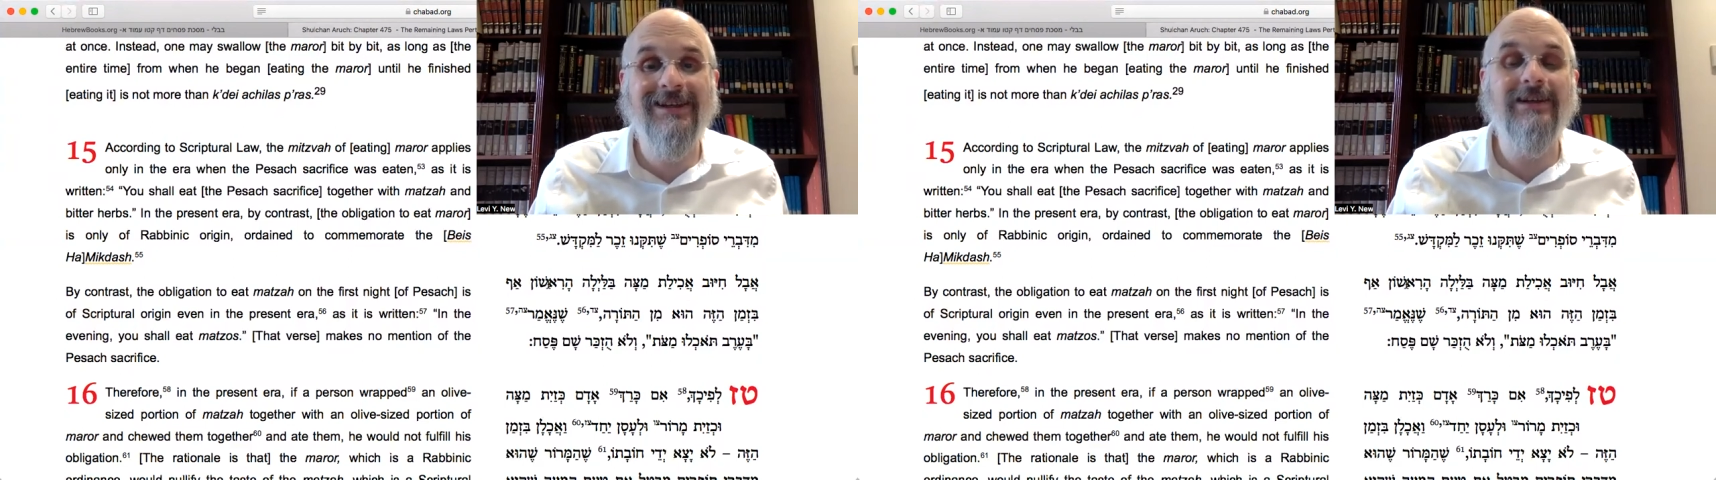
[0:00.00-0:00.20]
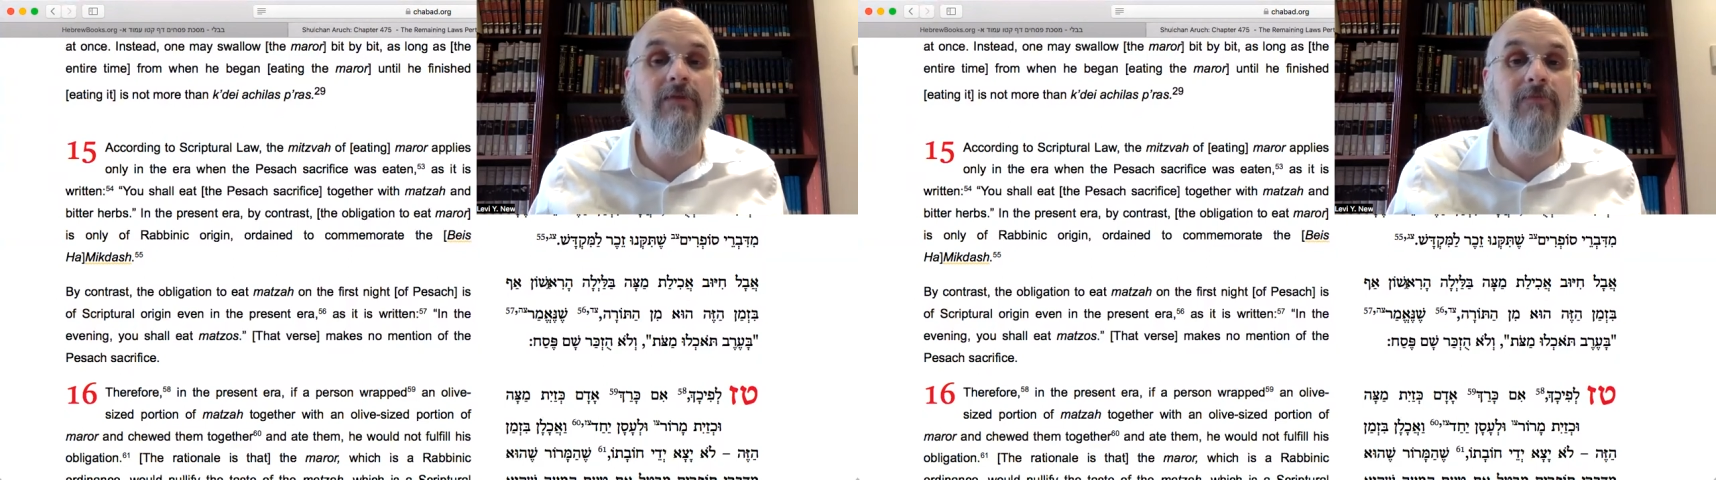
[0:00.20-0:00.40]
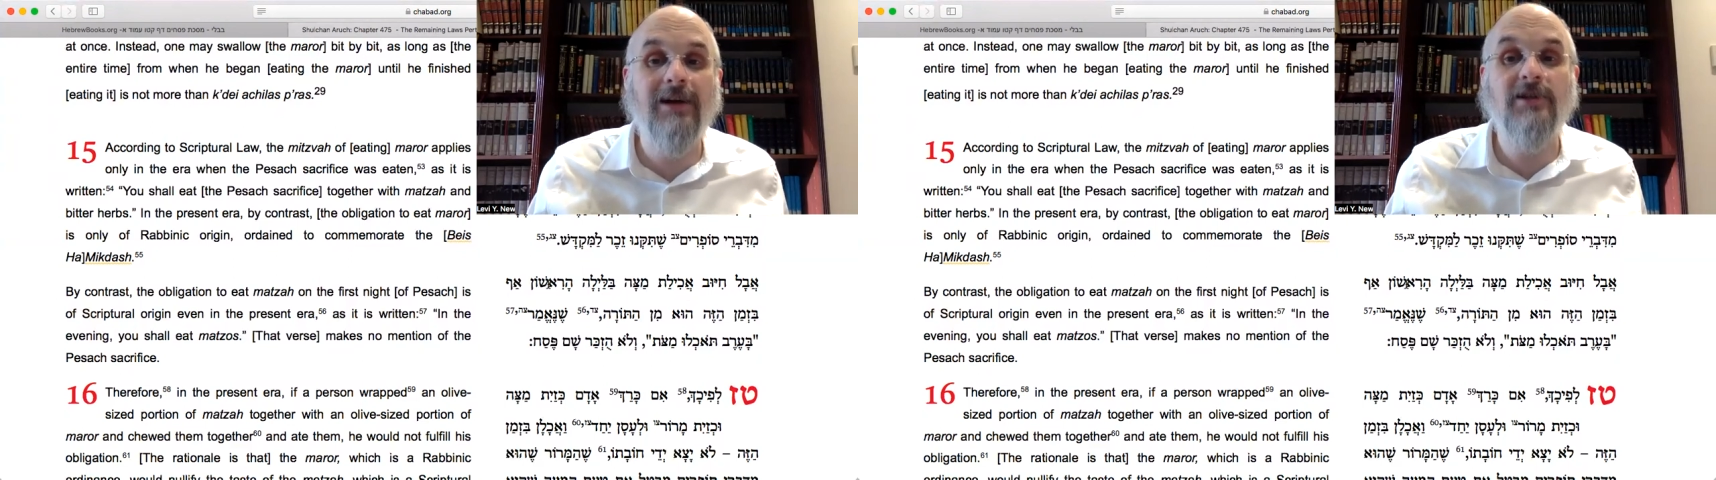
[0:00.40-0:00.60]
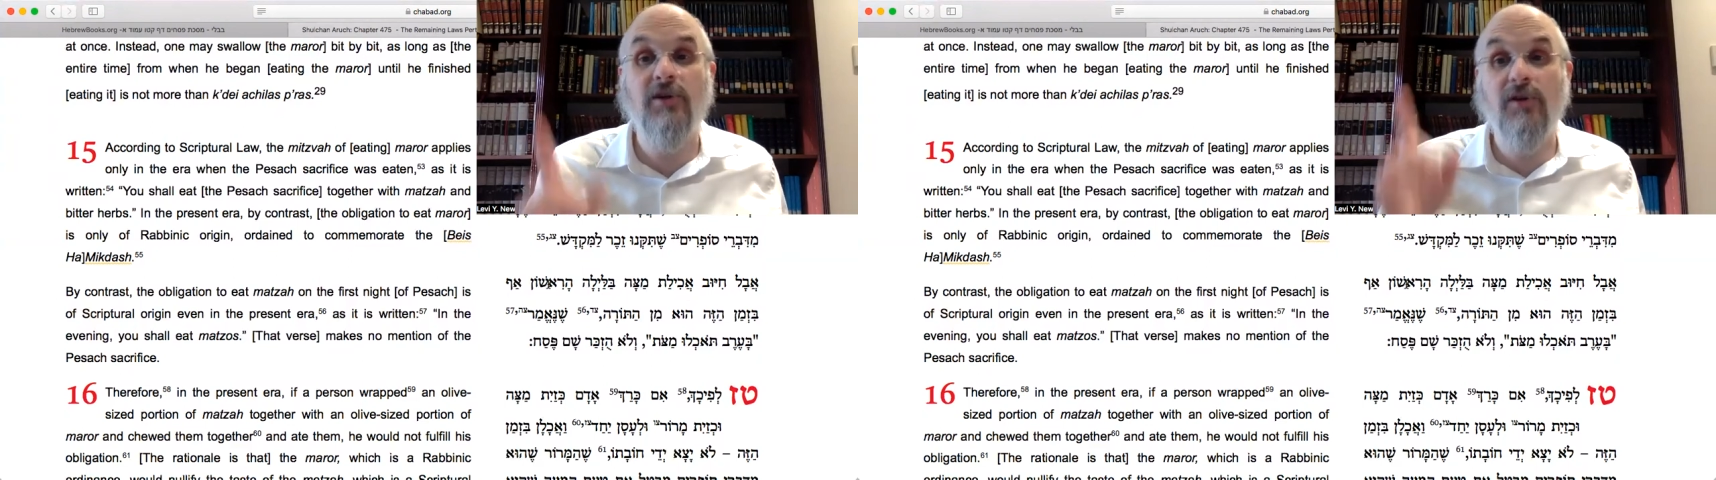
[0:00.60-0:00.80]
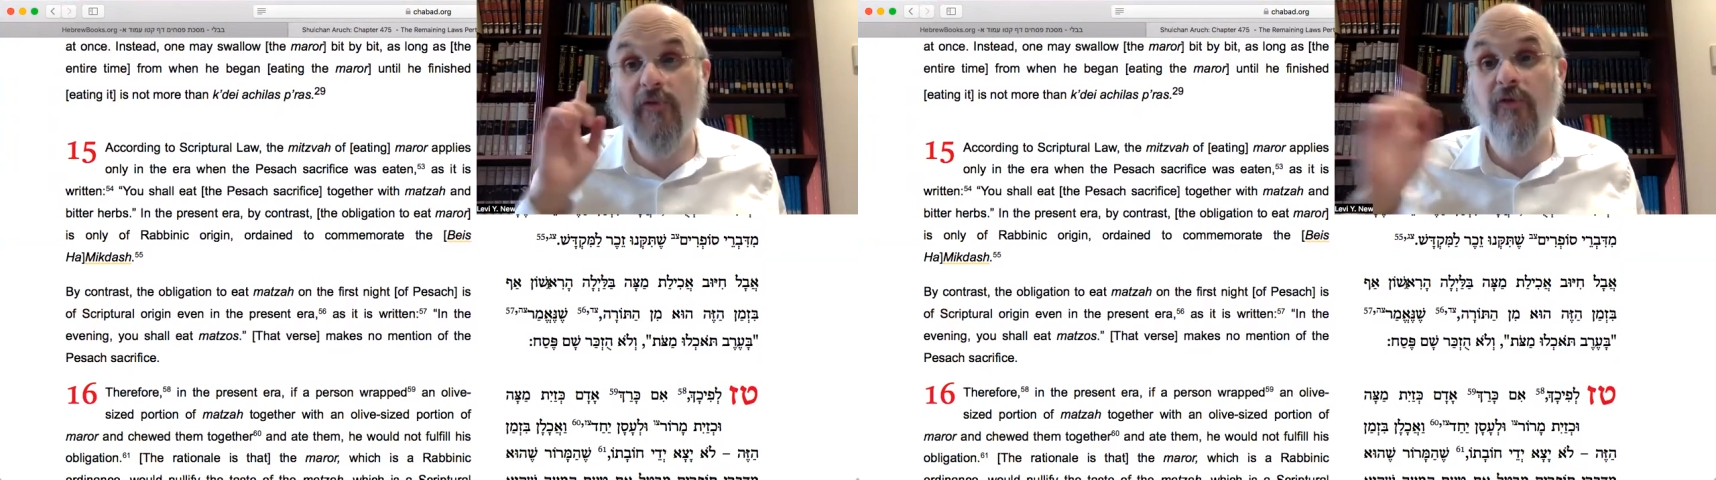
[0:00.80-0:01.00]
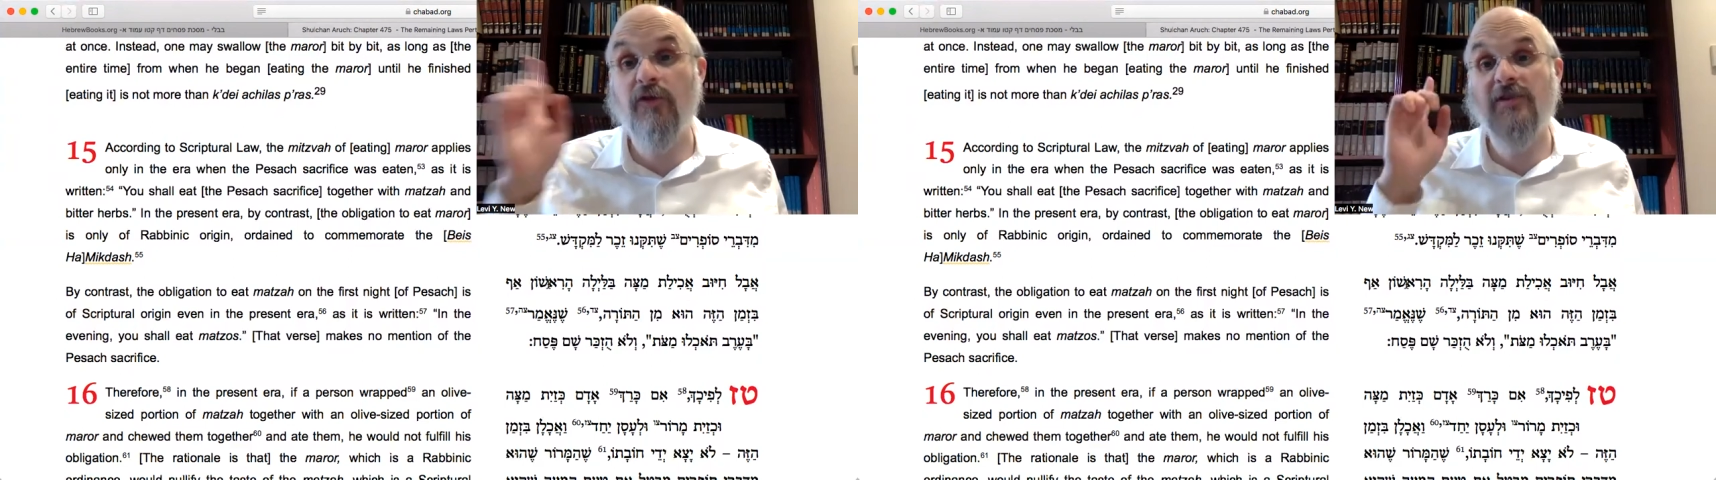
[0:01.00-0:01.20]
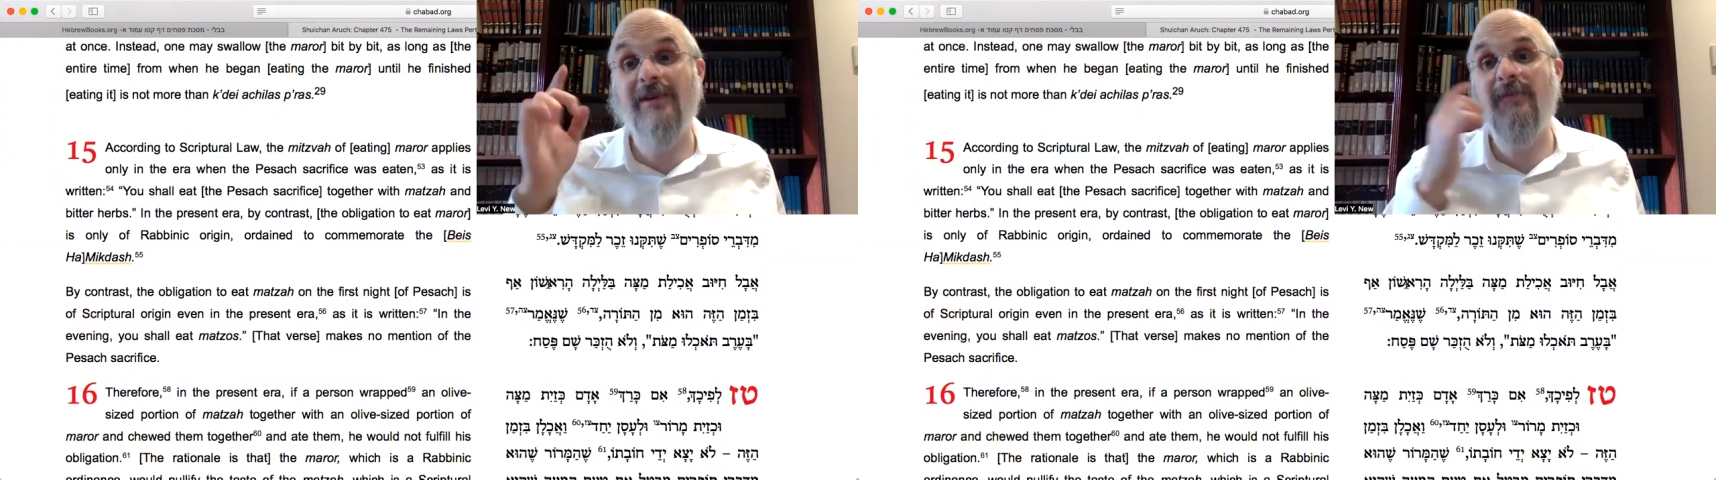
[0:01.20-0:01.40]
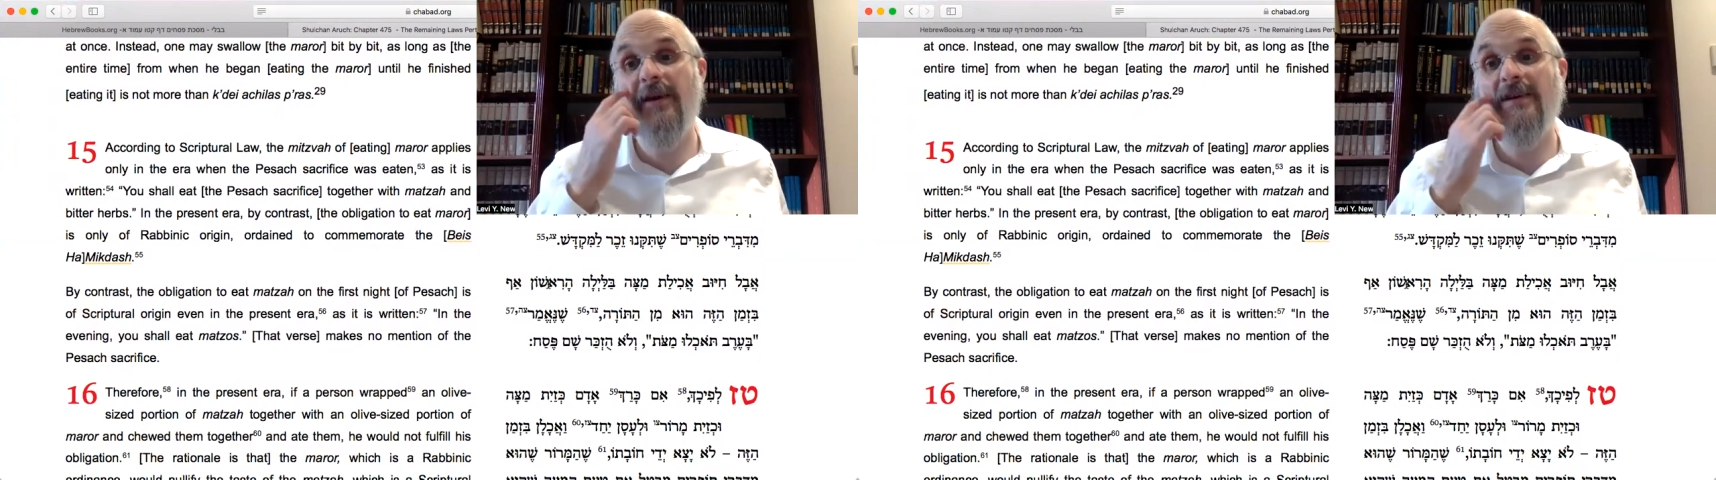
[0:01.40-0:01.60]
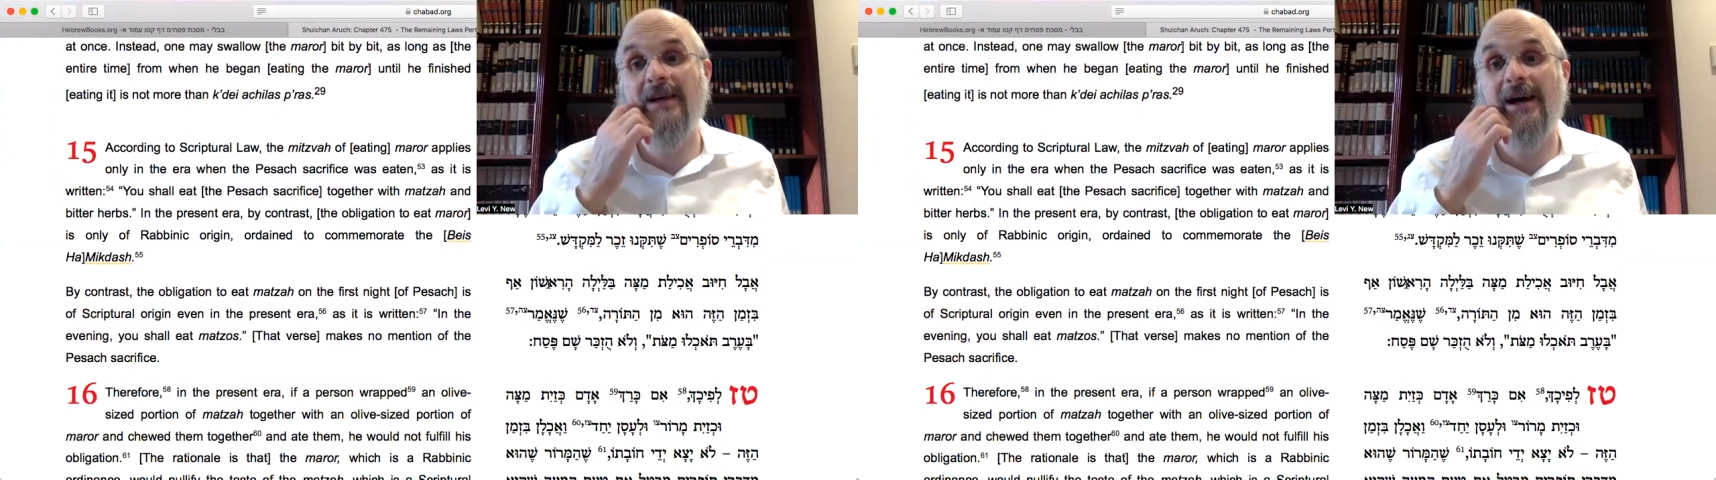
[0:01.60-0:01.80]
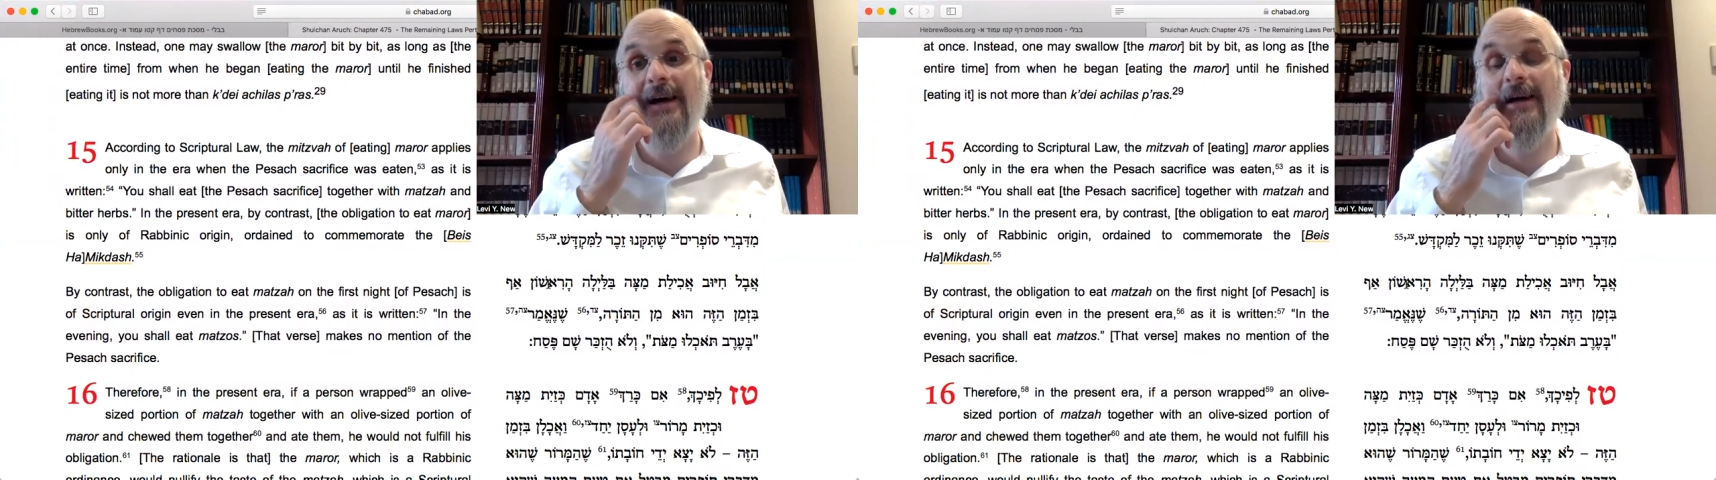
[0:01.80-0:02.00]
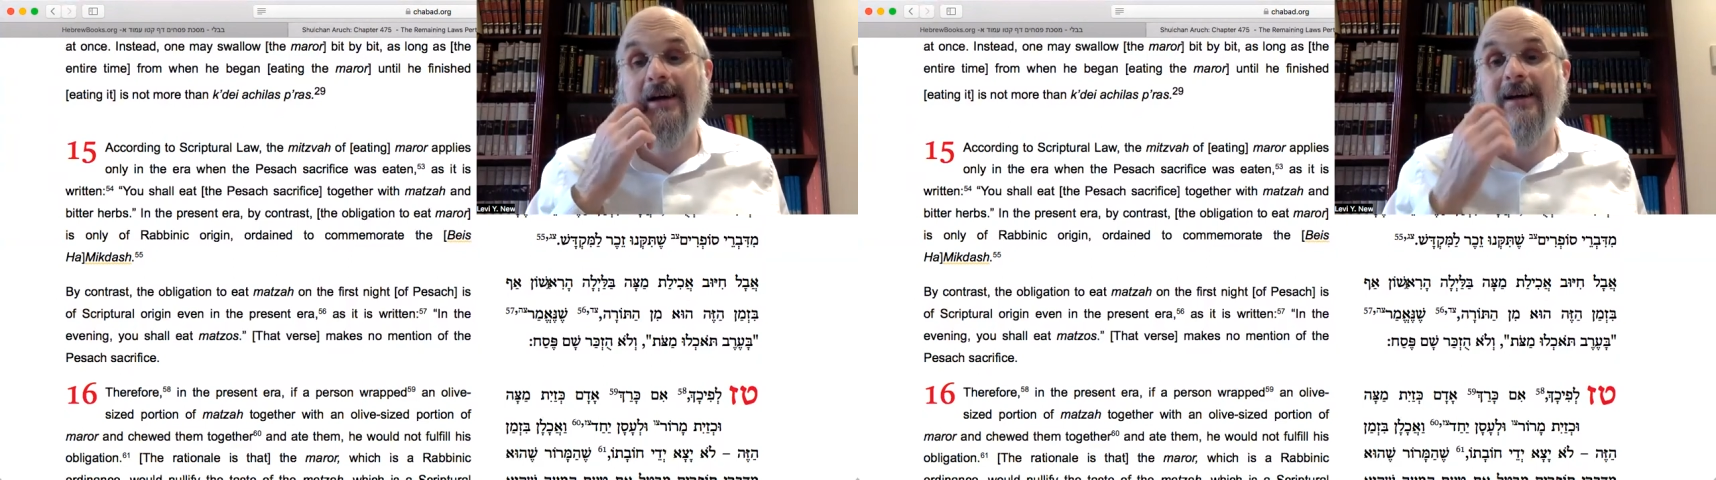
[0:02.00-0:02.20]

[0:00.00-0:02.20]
eating matzah on the first night of Pesach,